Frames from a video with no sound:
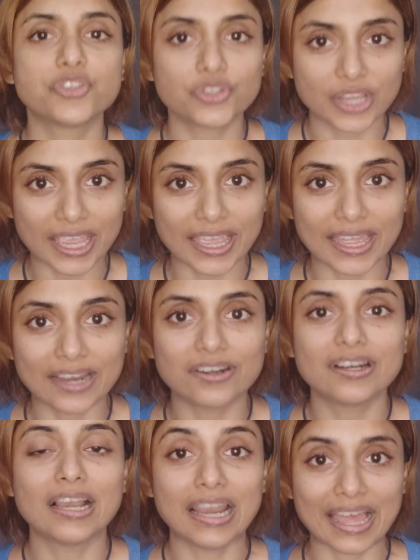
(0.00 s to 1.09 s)

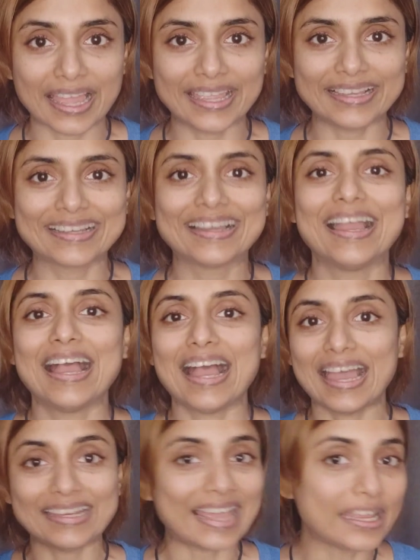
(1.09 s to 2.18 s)
share, like,
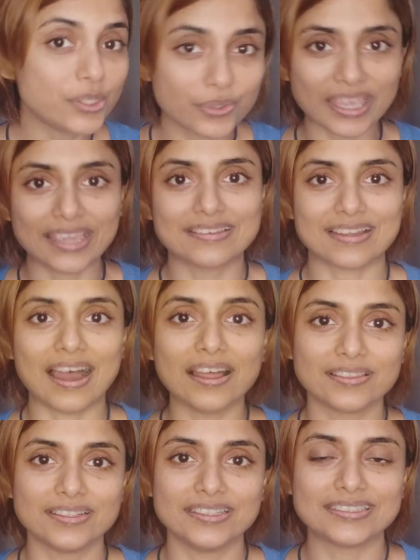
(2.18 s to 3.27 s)
and educate
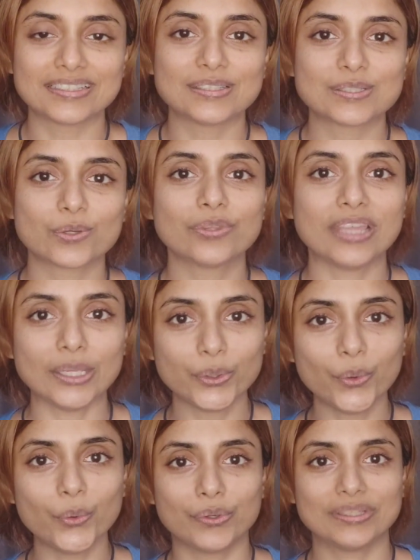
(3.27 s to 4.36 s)
others so they
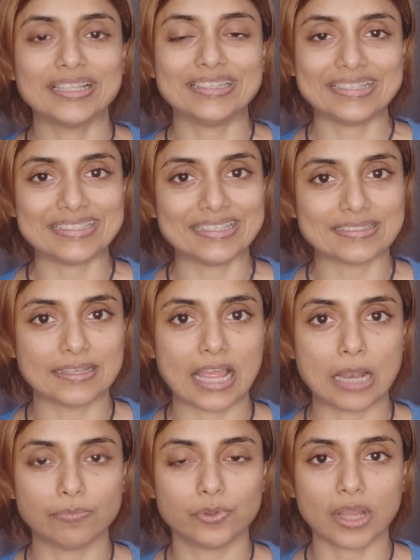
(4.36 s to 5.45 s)
know that this isn't
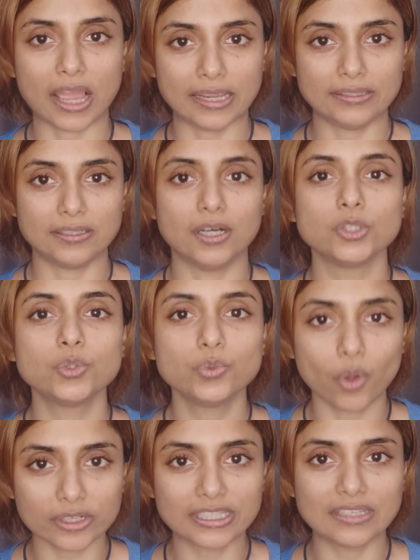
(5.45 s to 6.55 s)
helpful either. Do
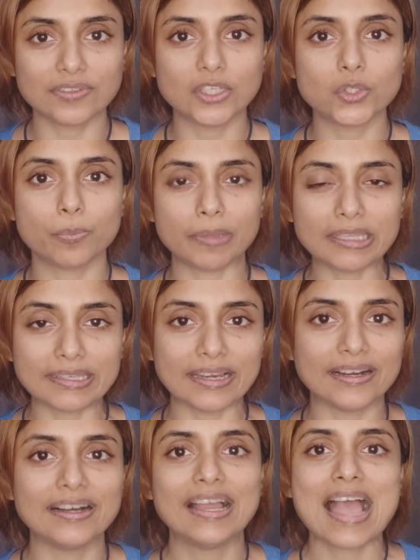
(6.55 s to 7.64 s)
not give into
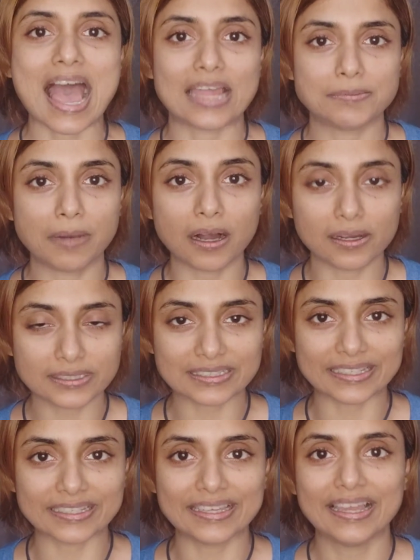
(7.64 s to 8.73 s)
media and
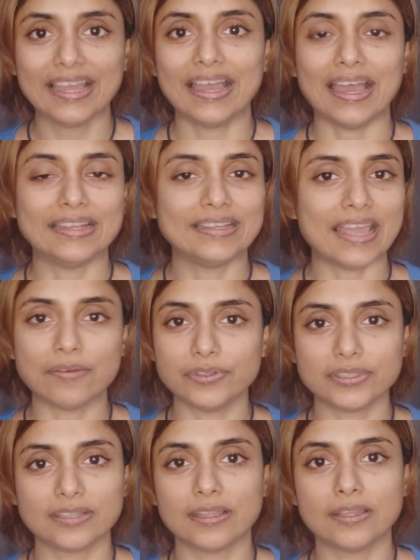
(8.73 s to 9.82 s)
marketing and
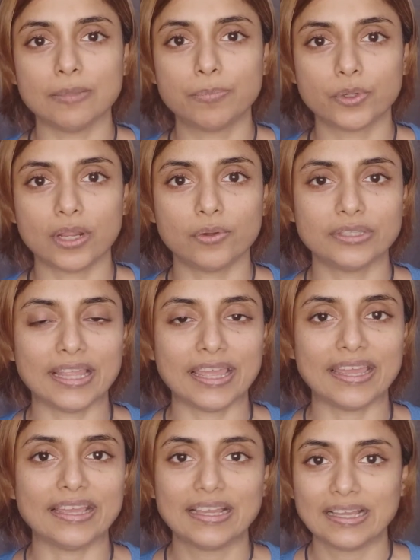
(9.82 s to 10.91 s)
everything that they put out
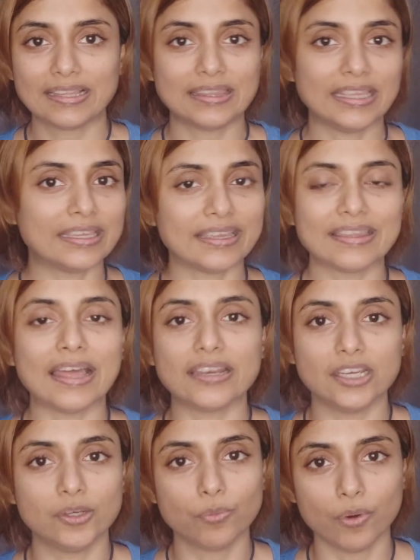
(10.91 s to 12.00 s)
there thinking that
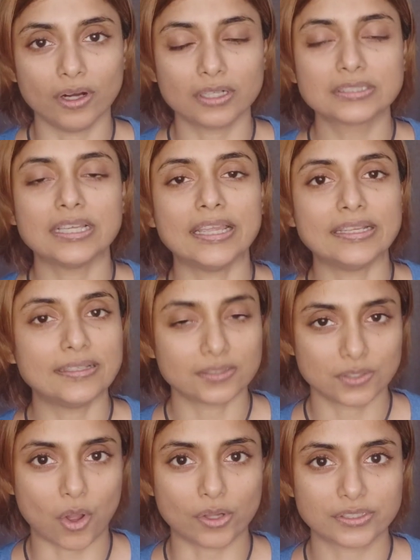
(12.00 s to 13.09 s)
it works. It does
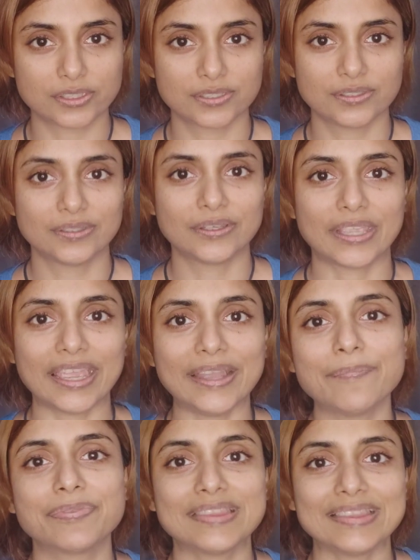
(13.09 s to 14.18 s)
not.
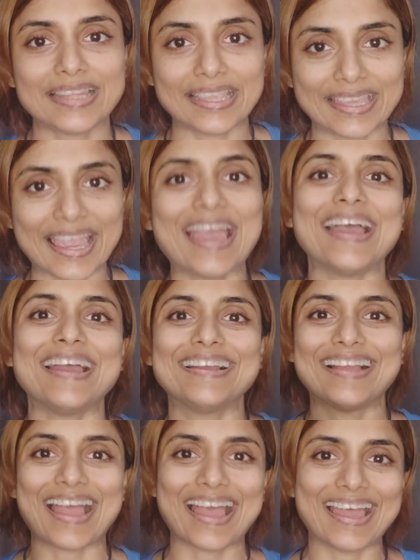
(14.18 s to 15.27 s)
Okay? Take care
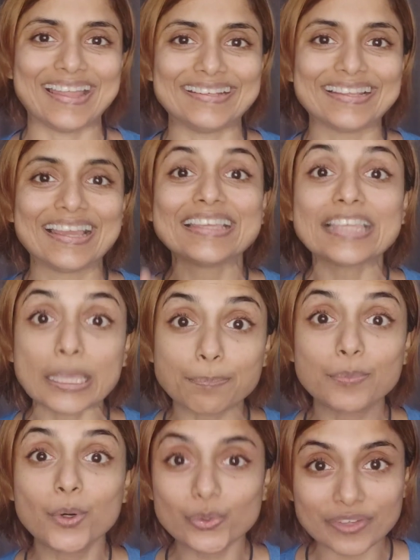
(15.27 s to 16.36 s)
and keep
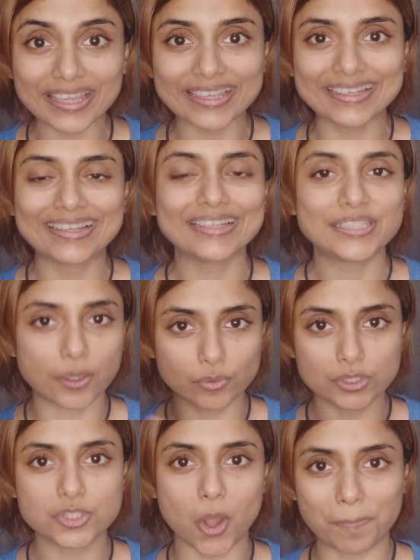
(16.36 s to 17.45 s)
moving.
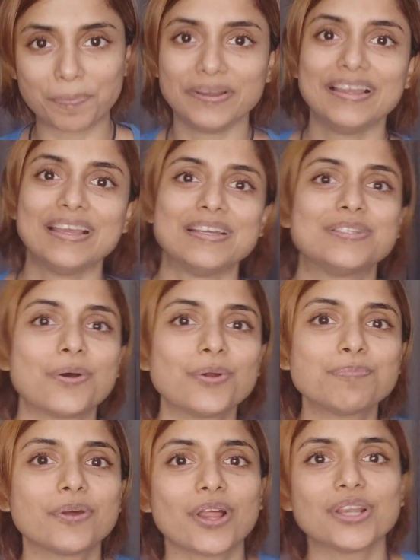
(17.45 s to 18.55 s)
Don't stop.
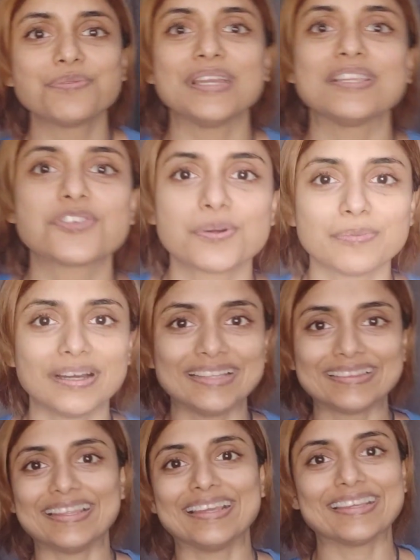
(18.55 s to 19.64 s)
Don't put on a waste trauma
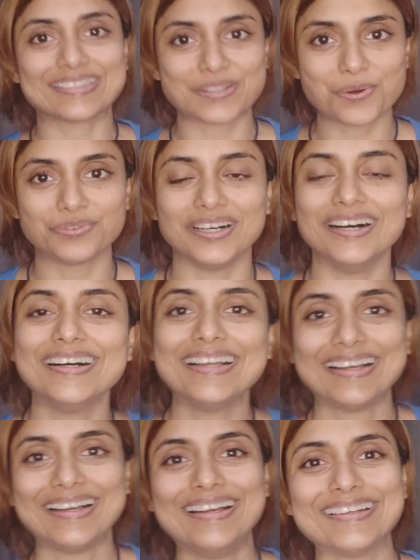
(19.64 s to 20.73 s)
and think it's over.
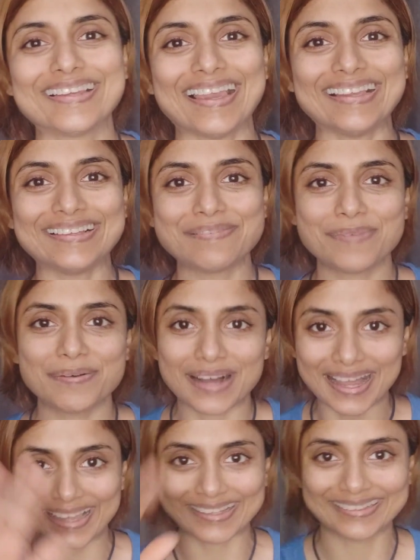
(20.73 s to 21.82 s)
Okay? Bye-bye.